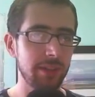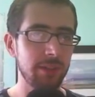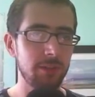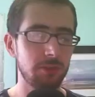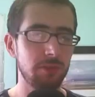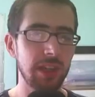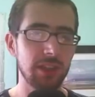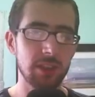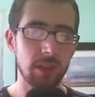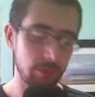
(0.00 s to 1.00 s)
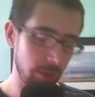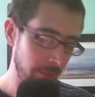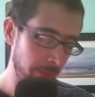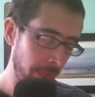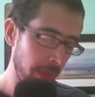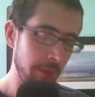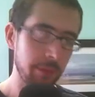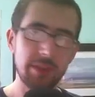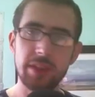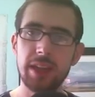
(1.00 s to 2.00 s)
You've just rehashed another one.
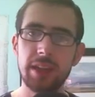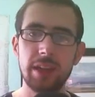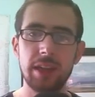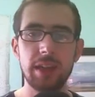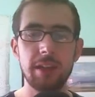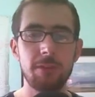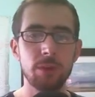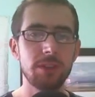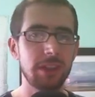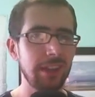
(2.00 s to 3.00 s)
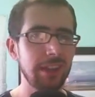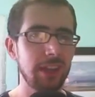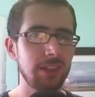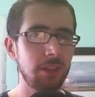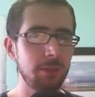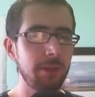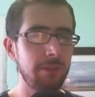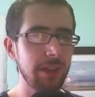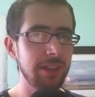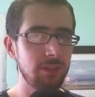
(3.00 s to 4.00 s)
But secondly, if you are selling that as a
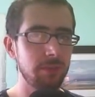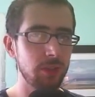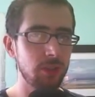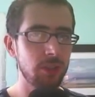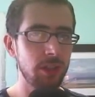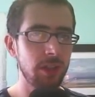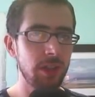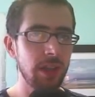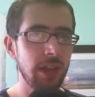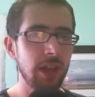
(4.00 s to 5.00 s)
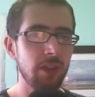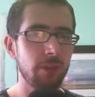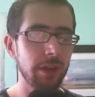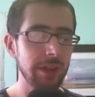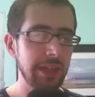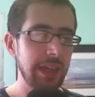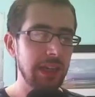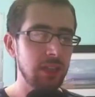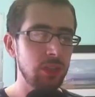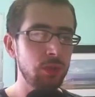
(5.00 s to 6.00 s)
newbie-friendly distribution, right,
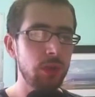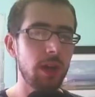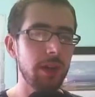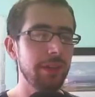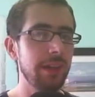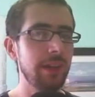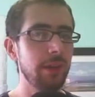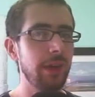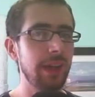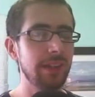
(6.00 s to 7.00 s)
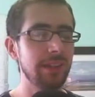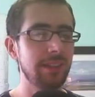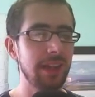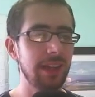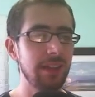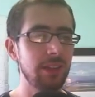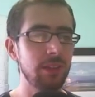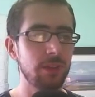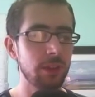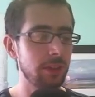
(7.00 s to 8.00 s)
you can't then go ahead and say that
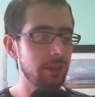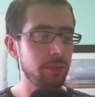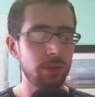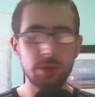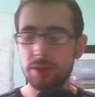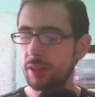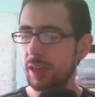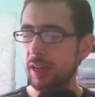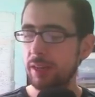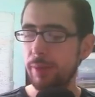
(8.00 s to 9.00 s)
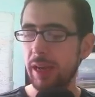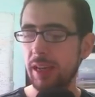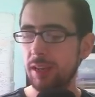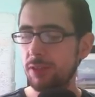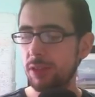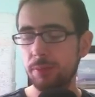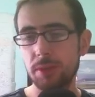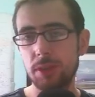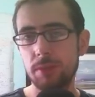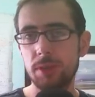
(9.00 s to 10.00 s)
you've got the support and backing of the
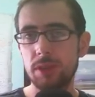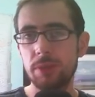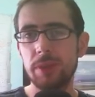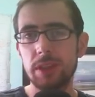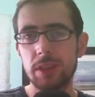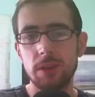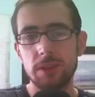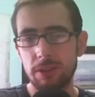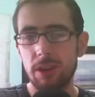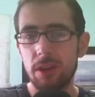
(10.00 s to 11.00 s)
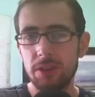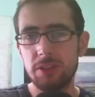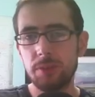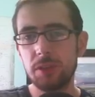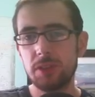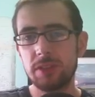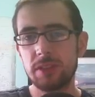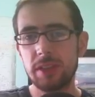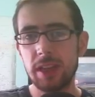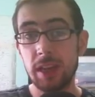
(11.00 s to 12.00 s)
Ubuntu community when you don't, because there are a lot of distributions
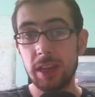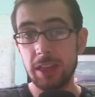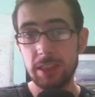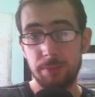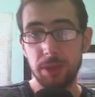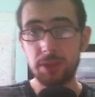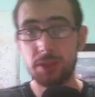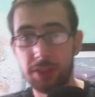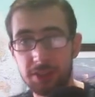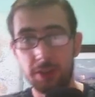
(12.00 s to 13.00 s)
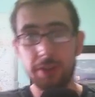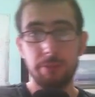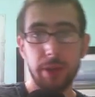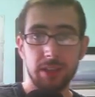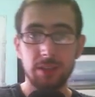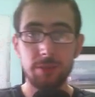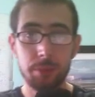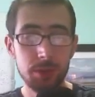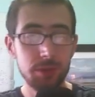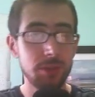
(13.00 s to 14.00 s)
that say it's built on the solid base of
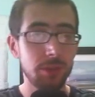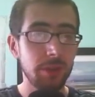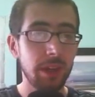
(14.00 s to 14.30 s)
Ubuntu.